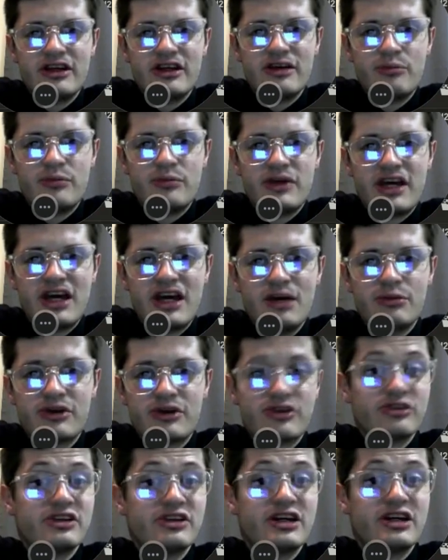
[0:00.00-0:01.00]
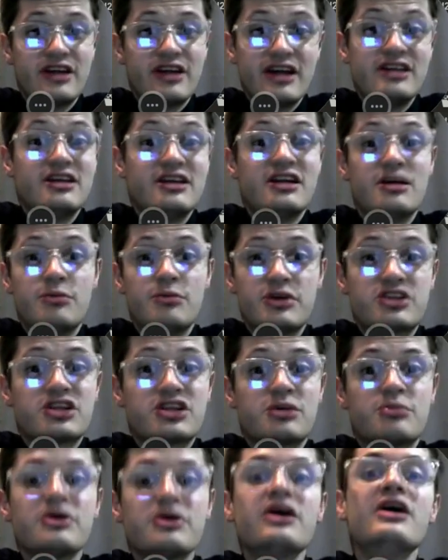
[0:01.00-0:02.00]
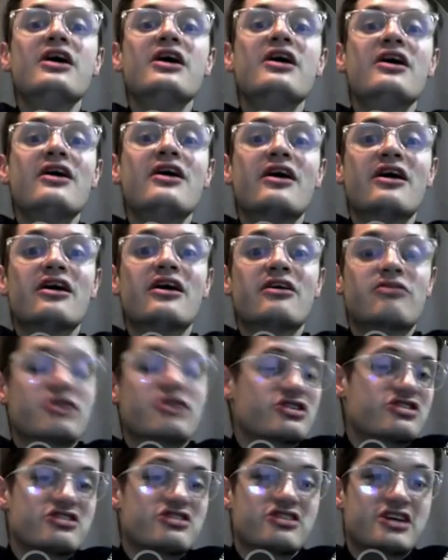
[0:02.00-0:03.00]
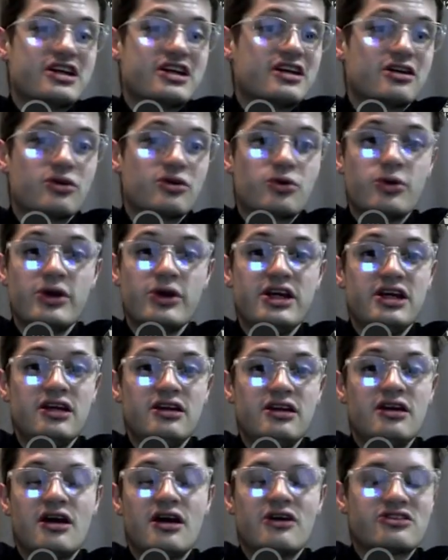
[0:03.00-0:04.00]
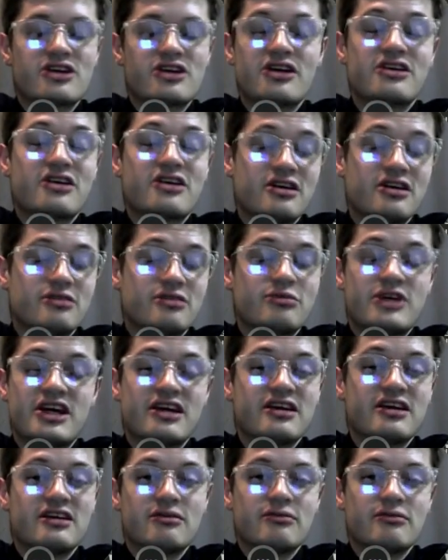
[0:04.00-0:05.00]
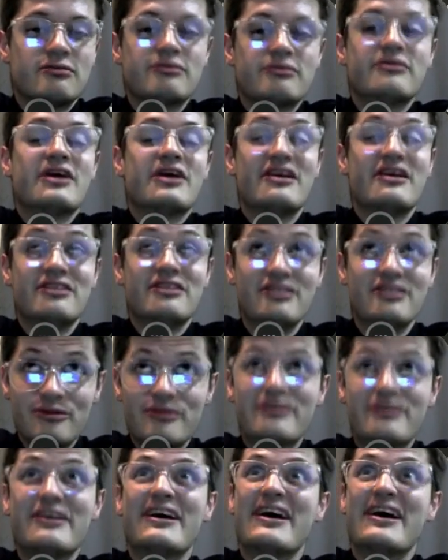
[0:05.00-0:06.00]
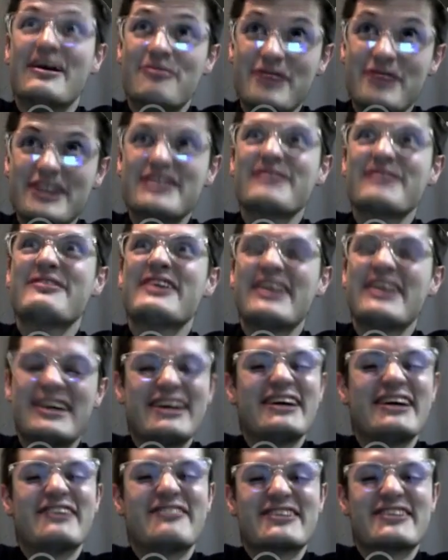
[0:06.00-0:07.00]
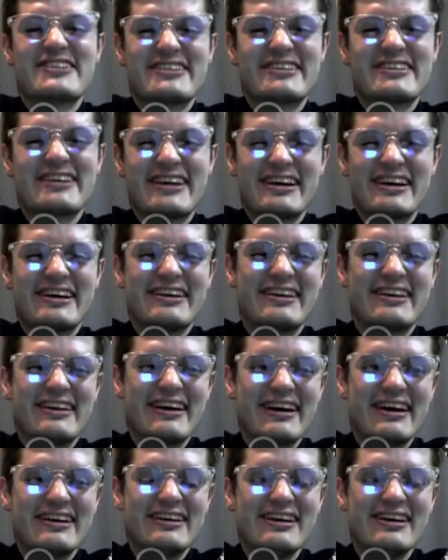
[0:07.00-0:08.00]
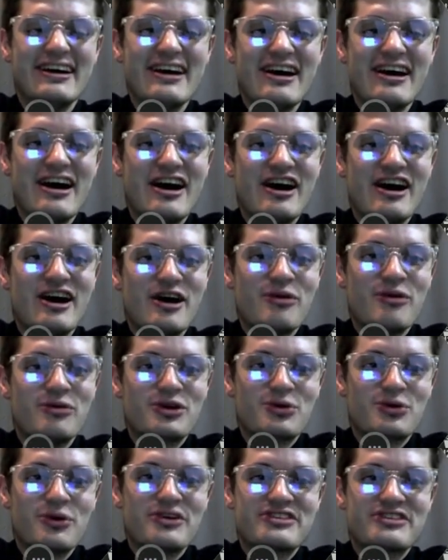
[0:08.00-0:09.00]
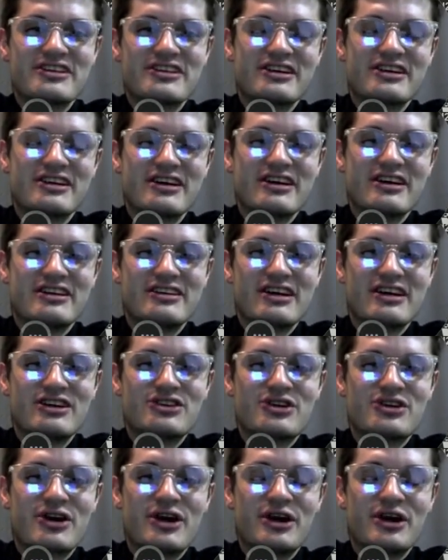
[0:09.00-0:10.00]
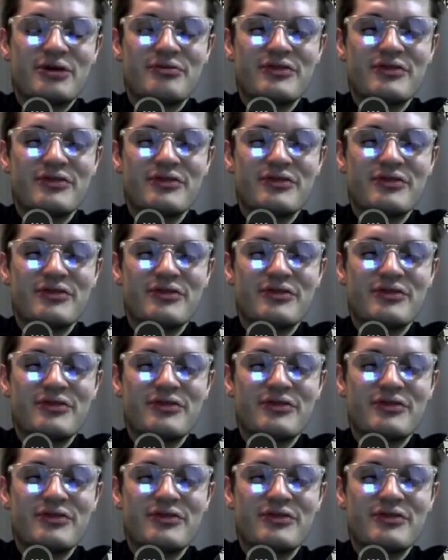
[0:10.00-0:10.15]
it became literally a knight and a bishop versus a king and queen. Sorry, a king and a bishop and a king versus a king and a knight, which was a dead draw.